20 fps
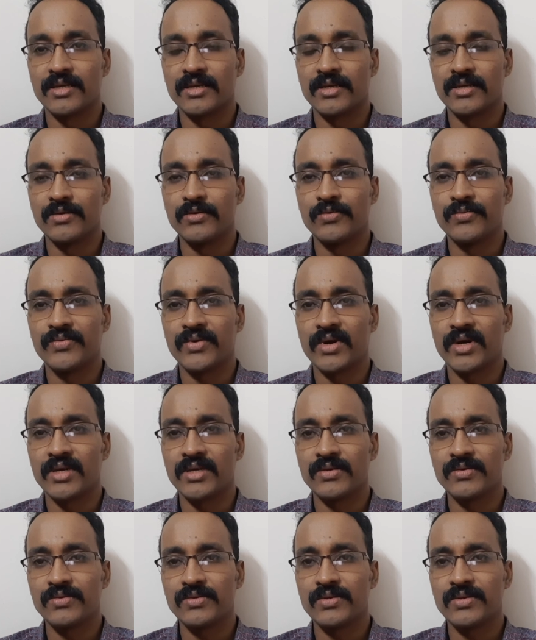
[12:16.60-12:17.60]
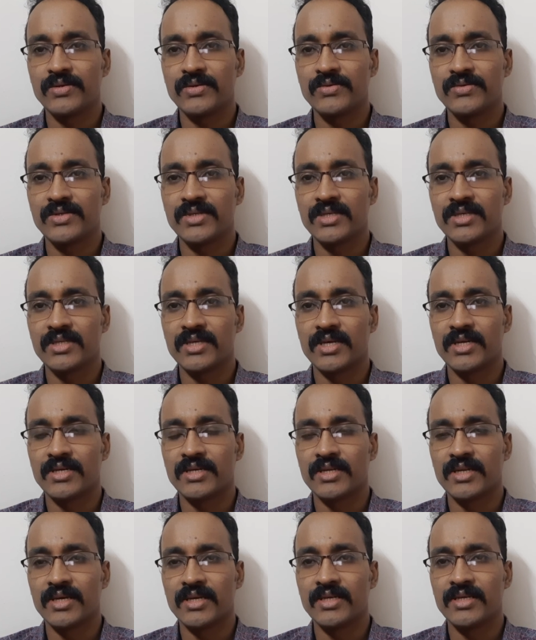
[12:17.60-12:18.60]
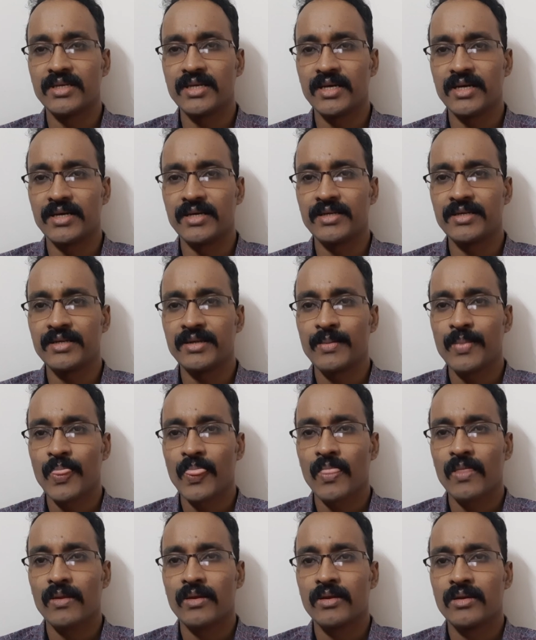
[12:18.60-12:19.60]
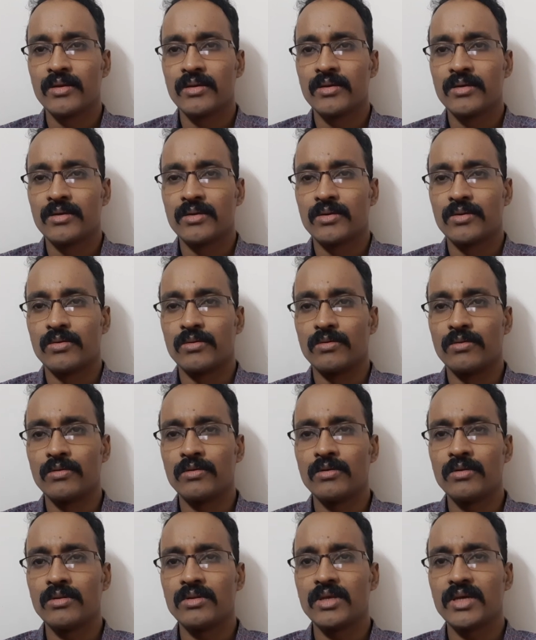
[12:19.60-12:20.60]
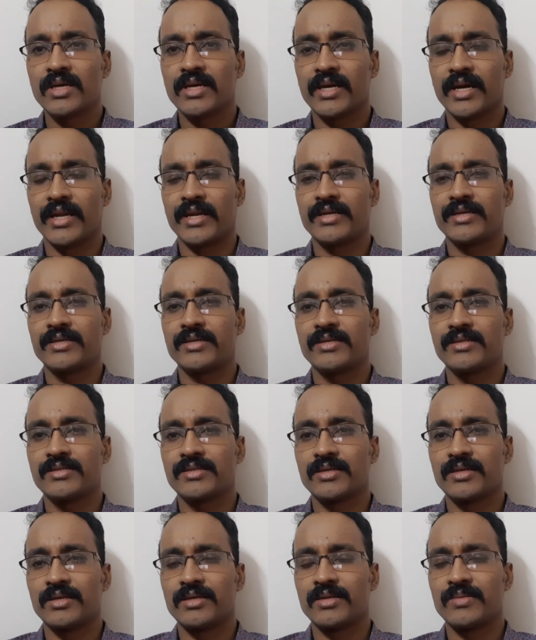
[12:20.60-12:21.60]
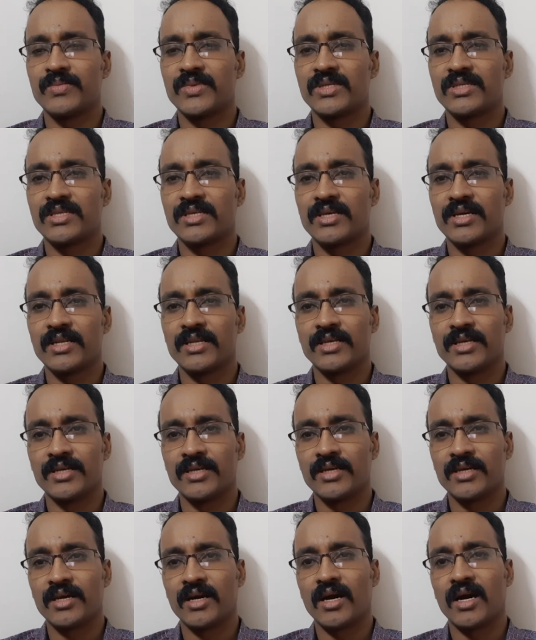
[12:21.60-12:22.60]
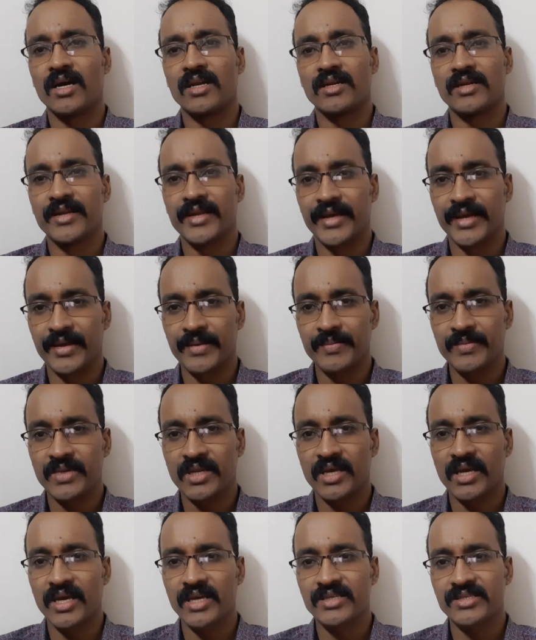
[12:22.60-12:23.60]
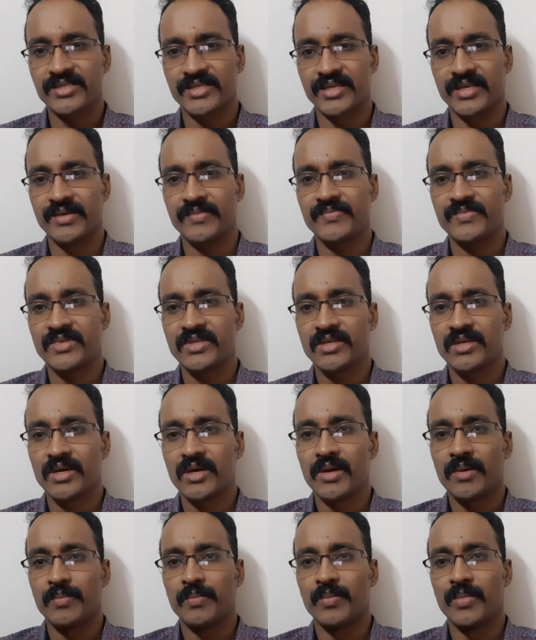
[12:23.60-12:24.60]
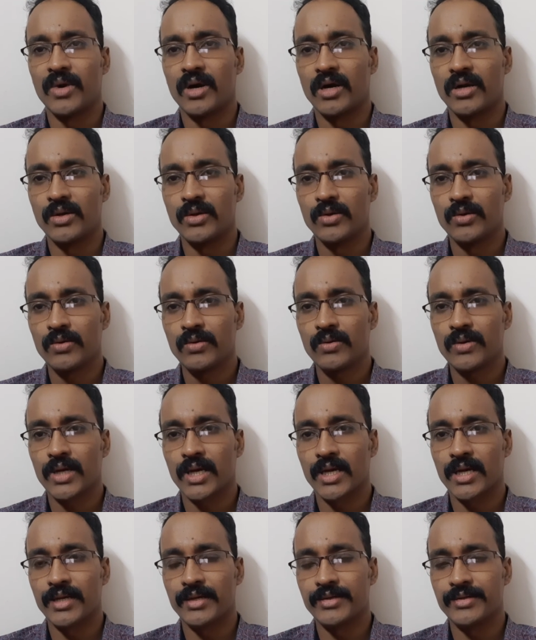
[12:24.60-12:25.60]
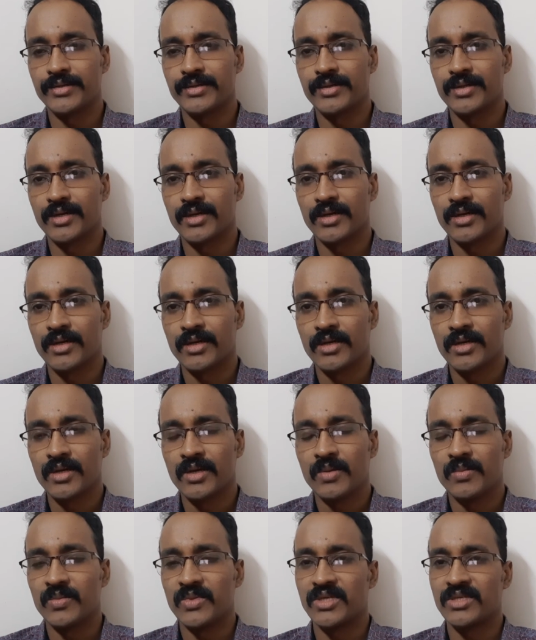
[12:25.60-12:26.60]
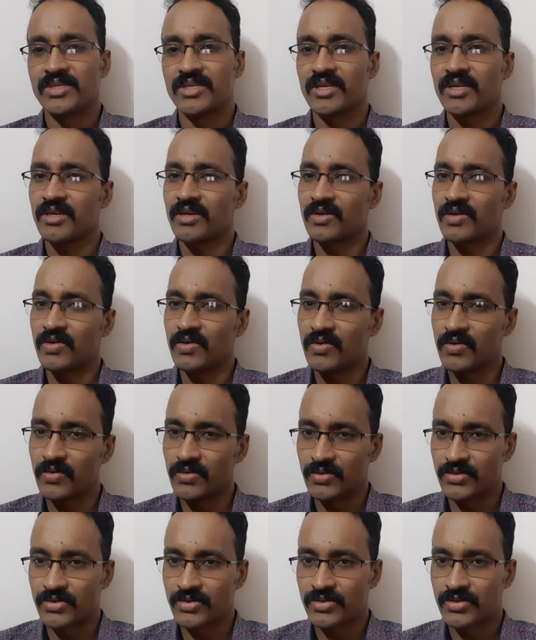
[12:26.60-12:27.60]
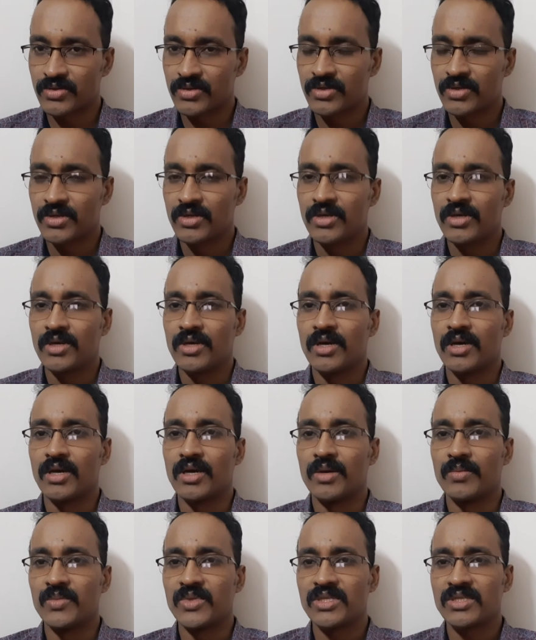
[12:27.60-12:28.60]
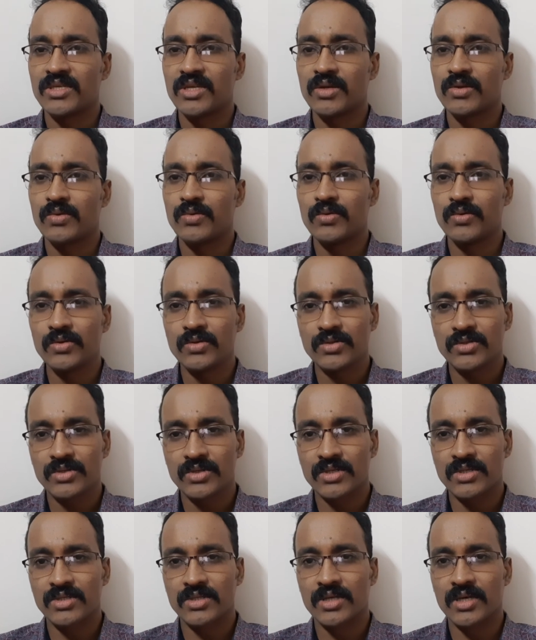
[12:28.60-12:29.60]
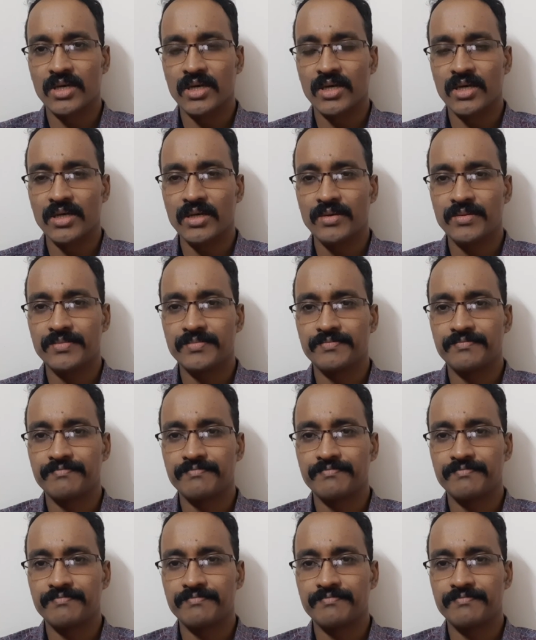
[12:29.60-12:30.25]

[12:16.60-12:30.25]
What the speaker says: you see that here all the characters are basically unnamed except Marlowe and Mr. Kurtz. Mr. Kurtz is the